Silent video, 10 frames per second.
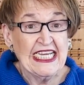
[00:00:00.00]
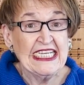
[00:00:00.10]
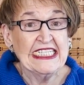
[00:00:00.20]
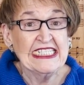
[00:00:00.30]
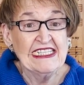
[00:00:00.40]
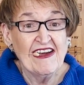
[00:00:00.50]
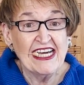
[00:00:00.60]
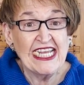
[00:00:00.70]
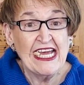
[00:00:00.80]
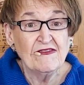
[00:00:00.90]
did not
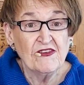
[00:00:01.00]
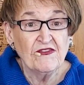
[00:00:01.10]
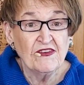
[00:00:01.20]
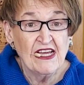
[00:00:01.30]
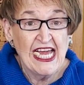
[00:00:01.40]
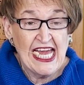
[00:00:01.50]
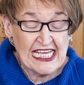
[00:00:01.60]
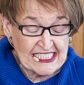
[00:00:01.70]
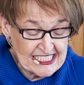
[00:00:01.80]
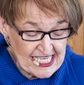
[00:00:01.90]
have to
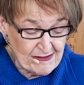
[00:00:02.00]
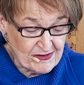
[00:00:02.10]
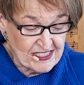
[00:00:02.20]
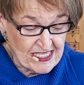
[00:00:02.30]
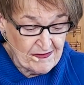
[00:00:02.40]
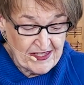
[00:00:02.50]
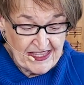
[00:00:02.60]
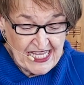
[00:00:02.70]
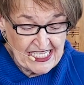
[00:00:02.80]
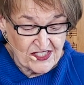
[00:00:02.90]
accept something
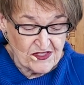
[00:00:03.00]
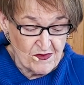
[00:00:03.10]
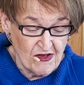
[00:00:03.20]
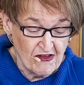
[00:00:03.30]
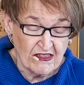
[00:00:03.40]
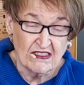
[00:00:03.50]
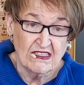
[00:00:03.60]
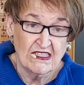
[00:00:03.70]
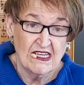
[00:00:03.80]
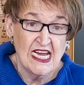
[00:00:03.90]
that small,
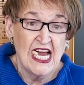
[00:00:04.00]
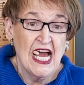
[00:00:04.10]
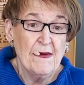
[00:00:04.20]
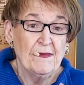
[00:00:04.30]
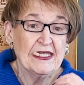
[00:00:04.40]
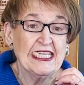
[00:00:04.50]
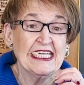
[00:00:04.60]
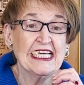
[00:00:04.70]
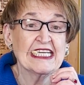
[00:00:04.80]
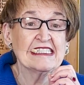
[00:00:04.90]
but
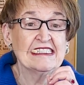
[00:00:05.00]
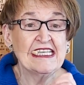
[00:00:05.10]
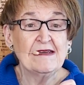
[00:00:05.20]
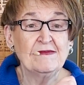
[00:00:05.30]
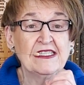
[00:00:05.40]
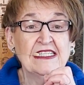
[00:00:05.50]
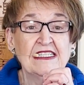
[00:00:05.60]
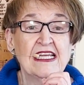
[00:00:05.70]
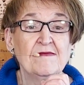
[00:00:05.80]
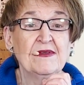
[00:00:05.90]
he accepted it
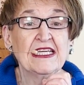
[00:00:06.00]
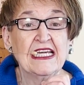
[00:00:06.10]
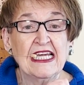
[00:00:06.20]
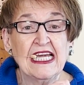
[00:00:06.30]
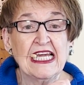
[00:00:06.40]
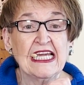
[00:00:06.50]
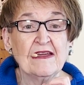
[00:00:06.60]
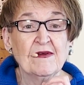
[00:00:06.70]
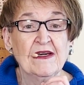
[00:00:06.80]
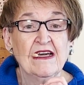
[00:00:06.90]
and became
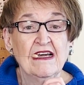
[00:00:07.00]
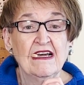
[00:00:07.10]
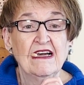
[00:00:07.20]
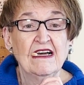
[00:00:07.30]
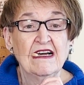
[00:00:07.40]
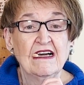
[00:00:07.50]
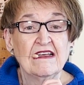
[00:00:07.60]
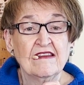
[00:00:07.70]
the